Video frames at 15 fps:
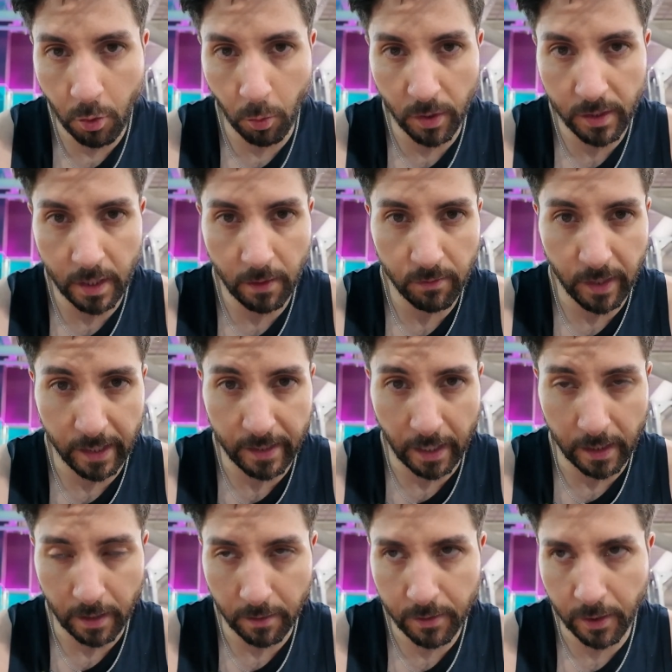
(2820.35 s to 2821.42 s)
with stiff leg
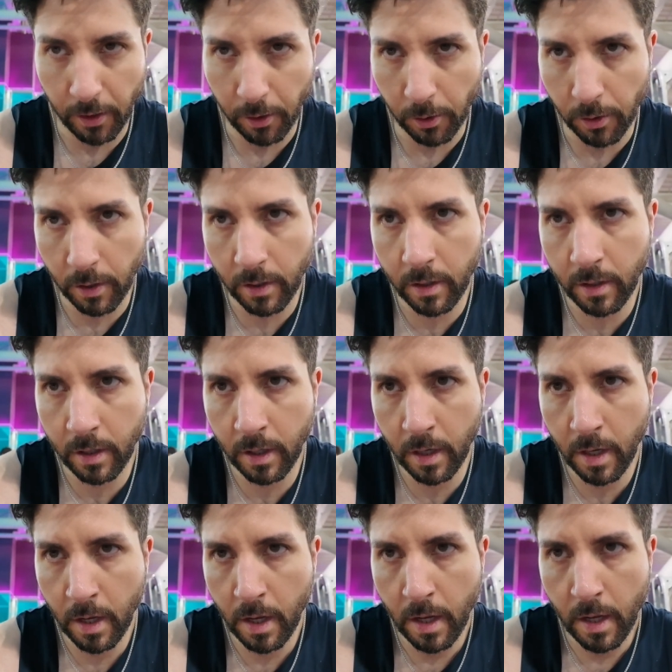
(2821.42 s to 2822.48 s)
deadlift, so
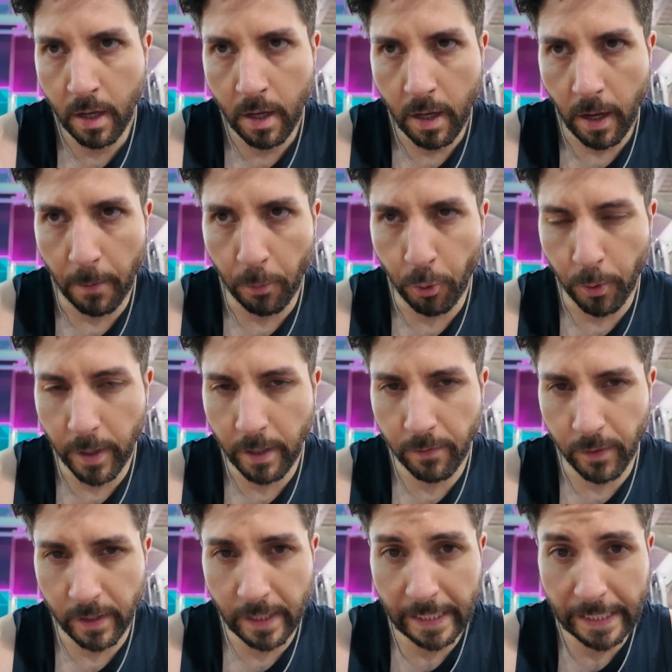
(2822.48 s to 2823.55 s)
pretty
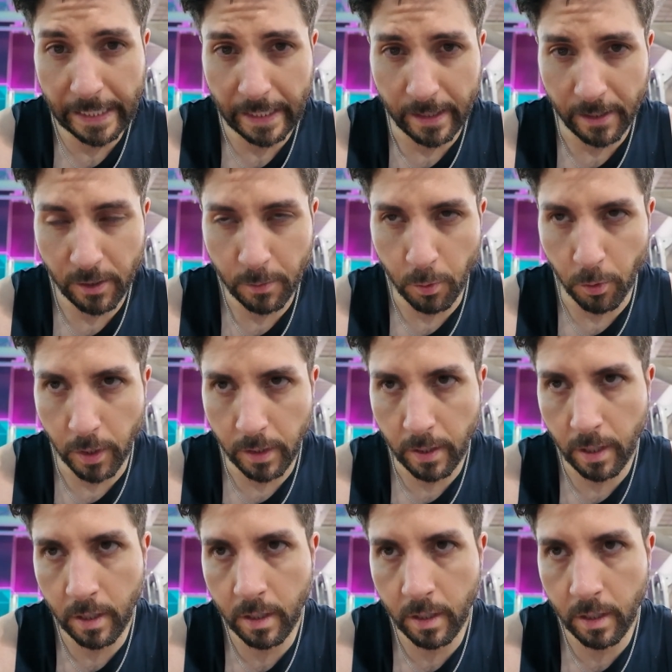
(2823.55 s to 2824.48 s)
fatigued at this point.